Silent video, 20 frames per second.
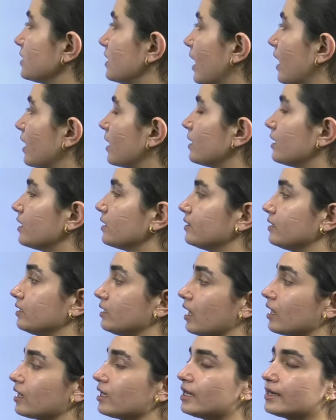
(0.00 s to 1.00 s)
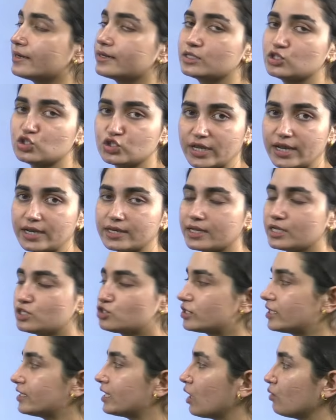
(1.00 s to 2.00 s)
in Nagaland and J&K
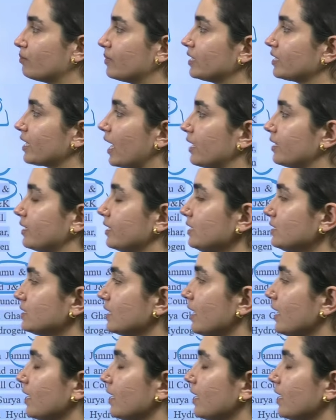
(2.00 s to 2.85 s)
trade. How many candidates?